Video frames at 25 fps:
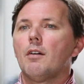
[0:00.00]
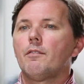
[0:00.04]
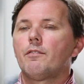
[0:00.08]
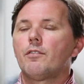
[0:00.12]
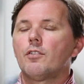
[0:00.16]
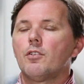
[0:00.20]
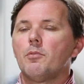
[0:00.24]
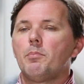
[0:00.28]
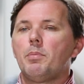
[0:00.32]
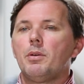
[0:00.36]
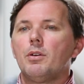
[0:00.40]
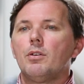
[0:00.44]

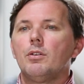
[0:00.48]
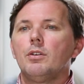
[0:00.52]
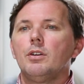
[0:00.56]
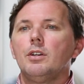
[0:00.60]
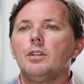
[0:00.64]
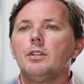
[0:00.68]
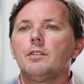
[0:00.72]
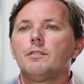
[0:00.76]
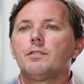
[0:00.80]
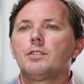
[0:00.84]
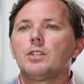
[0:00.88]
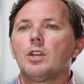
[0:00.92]
for a
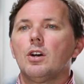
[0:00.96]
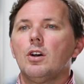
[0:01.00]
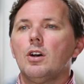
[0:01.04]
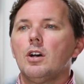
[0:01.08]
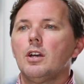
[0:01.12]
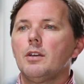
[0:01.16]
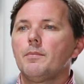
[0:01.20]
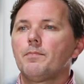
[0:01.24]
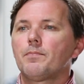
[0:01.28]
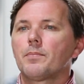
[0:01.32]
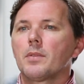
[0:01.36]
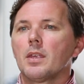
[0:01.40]
period of
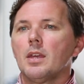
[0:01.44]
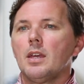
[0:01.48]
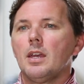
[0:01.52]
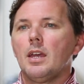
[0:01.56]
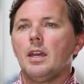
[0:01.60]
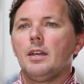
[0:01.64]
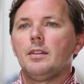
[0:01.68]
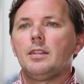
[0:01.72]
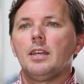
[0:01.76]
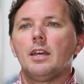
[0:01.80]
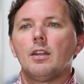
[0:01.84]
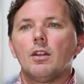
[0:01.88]
time.
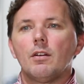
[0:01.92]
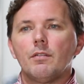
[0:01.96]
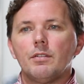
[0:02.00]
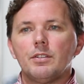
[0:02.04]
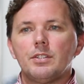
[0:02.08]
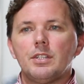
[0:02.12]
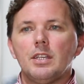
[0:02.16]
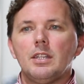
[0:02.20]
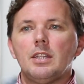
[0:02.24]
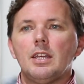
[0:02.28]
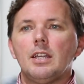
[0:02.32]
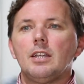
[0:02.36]
It then
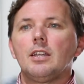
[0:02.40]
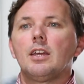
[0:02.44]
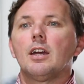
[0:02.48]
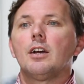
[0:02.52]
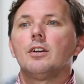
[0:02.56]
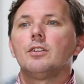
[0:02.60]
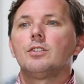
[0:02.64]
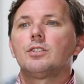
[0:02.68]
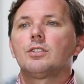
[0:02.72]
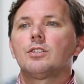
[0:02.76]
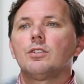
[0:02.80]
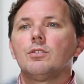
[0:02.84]
obviously then
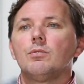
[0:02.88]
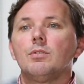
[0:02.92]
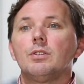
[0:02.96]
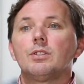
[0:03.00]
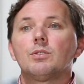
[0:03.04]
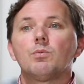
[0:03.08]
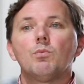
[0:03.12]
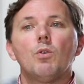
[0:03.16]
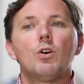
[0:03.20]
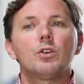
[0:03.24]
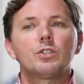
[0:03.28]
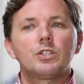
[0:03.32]
goes through
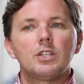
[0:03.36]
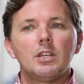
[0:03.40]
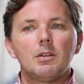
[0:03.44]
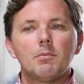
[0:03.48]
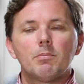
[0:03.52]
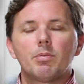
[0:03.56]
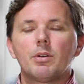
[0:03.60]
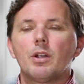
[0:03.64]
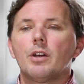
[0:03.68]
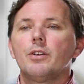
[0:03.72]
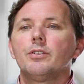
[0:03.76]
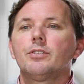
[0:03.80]
its washing
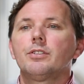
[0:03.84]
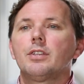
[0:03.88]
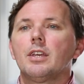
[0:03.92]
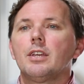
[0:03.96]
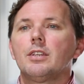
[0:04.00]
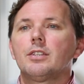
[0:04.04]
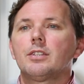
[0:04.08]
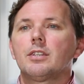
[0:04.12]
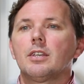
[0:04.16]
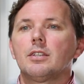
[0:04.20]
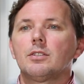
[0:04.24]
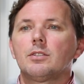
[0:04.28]

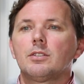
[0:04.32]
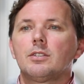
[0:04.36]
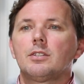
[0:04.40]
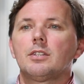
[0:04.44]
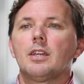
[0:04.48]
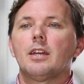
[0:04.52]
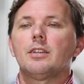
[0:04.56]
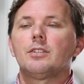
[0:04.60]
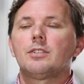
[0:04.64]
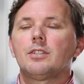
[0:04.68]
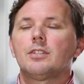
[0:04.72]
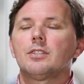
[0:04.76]
process
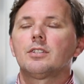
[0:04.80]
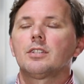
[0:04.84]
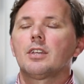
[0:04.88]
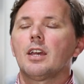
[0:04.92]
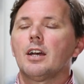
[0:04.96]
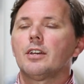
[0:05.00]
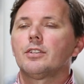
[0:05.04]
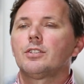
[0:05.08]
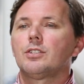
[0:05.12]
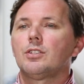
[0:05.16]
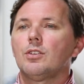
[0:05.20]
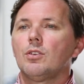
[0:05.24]
as
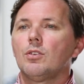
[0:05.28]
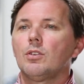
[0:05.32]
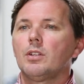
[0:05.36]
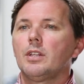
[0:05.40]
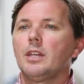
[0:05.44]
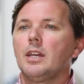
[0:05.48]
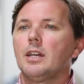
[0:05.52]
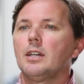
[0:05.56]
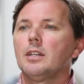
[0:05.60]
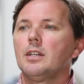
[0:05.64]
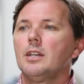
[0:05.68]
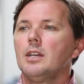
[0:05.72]
discussed
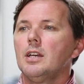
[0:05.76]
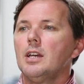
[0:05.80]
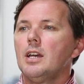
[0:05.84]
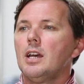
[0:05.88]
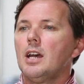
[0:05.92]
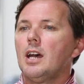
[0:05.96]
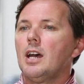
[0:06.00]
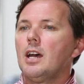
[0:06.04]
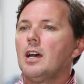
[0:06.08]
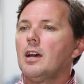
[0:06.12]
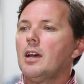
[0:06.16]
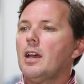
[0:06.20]
earlier,
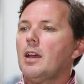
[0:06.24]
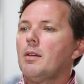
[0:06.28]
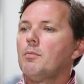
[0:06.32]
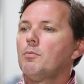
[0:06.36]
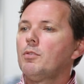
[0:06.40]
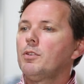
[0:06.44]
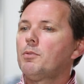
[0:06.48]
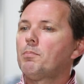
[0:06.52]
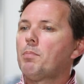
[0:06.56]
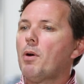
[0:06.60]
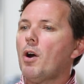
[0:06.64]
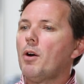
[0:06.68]
and
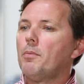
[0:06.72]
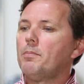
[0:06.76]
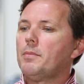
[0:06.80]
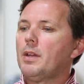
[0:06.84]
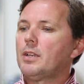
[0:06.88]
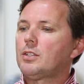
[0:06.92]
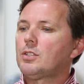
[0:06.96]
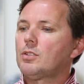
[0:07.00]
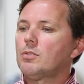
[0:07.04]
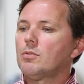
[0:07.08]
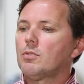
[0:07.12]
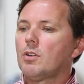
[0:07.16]
with Pulped
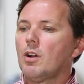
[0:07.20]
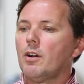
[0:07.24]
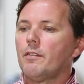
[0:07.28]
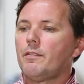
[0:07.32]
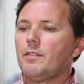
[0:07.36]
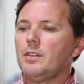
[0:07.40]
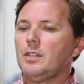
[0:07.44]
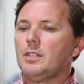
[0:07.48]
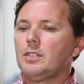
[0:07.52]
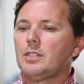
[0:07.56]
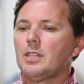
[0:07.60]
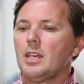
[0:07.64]
Natural
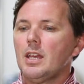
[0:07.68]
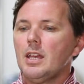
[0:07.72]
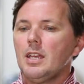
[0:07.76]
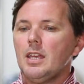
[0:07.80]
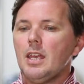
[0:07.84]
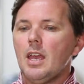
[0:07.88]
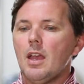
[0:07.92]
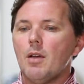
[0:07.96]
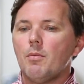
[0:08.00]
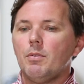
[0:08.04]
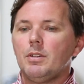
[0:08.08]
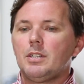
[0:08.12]
coffees,
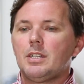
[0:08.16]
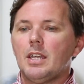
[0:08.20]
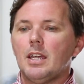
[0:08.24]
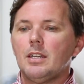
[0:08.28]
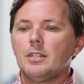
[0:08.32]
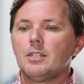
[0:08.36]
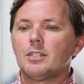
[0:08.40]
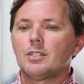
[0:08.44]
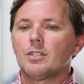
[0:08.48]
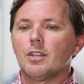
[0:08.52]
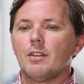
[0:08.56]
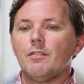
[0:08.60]
yeah, we
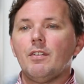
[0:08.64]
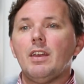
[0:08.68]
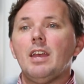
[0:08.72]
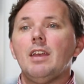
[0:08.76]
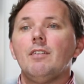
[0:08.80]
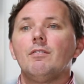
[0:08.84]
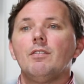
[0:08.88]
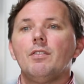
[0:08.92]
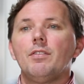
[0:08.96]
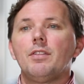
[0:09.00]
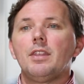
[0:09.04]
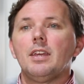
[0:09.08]
tend to sort of
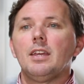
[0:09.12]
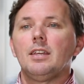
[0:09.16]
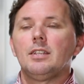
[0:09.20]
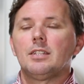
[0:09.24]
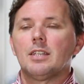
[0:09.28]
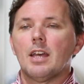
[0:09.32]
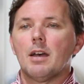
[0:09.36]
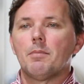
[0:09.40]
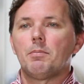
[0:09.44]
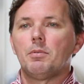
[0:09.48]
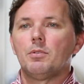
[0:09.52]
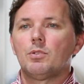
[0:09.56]
even things
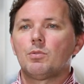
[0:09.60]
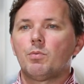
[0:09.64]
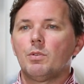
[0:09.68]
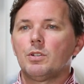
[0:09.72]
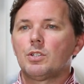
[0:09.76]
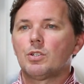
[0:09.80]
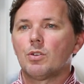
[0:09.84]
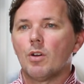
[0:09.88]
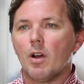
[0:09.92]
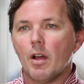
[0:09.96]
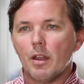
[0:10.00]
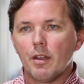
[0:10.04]
up, and we're
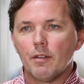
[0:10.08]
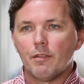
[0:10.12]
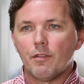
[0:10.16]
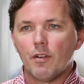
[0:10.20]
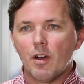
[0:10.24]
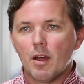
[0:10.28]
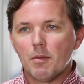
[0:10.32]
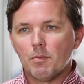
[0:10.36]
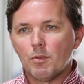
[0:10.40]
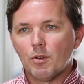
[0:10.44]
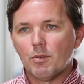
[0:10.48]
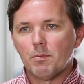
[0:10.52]
trying to
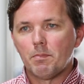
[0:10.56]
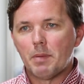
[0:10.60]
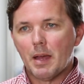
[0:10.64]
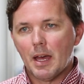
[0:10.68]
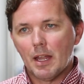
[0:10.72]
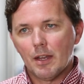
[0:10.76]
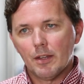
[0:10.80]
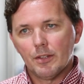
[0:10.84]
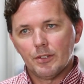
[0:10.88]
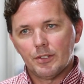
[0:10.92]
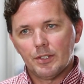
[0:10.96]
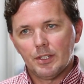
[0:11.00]
find more
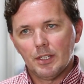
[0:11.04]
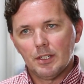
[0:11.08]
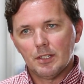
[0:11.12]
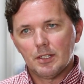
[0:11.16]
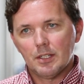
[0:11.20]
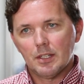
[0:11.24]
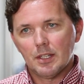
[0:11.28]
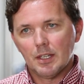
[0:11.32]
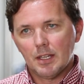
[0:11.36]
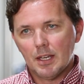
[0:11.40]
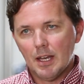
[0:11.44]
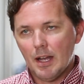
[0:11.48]
balance
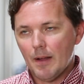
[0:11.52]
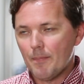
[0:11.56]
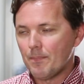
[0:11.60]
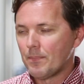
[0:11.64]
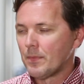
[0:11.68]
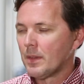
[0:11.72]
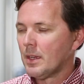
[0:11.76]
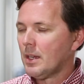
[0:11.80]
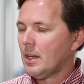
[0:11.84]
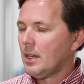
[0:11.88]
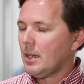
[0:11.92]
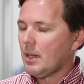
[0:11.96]
into the
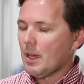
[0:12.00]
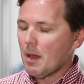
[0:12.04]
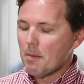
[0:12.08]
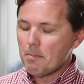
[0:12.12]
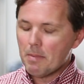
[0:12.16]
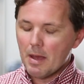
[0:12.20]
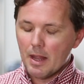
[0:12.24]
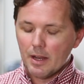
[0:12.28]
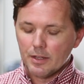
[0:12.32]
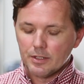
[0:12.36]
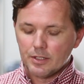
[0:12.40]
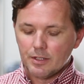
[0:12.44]
cup, you know,
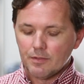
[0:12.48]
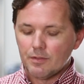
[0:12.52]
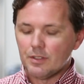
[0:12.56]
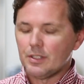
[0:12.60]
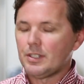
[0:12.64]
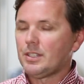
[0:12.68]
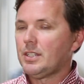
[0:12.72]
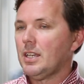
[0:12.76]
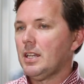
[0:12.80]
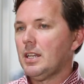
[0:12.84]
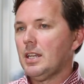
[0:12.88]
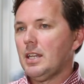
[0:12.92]
balance of
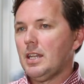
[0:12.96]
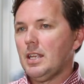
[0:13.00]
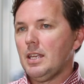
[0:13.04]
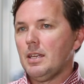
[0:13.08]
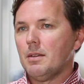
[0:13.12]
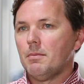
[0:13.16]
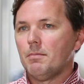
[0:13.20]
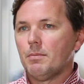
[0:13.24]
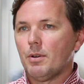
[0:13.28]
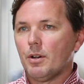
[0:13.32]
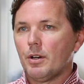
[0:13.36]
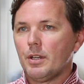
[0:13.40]
acidity
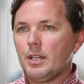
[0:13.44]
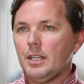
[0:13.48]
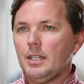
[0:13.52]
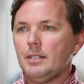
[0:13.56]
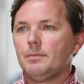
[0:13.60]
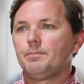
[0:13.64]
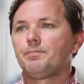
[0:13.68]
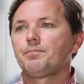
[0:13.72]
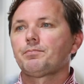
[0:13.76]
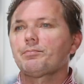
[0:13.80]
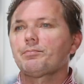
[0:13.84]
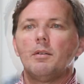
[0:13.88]
and
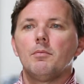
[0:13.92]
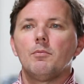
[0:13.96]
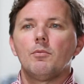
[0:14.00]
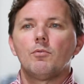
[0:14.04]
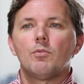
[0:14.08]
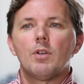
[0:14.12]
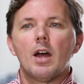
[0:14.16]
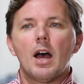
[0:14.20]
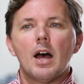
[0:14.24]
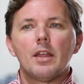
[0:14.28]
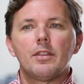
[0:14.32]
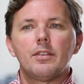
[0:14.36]
body,
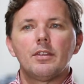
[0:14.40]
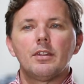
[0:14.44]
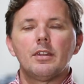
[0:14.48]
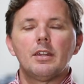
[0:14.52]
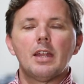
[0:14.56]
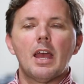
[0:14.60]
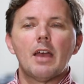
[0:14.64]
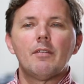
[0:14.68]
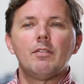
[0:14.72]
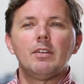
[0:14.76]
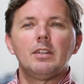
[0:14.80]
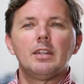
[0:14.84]
rather than
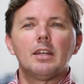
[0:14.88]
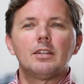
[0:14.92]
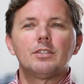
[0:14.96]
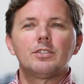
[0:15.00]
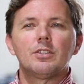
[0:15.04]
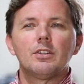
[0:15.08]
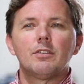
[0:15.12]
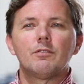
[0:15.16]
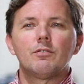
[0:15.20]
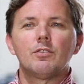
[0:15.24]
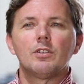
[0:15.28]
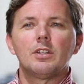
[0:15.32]
having that
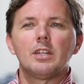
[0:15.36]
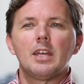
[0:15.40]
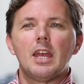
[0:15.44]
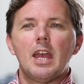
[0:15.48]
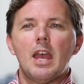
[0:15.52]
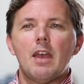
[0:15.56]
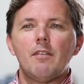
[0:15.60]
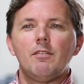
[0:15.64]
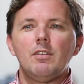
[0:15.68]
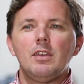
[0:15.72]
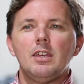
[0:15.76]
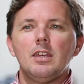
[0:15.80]
sort of really
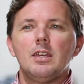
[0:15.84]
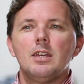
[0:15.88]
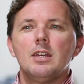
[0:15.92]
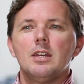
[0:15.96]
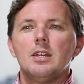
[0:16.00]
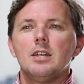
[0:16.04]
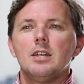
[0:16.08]
heavy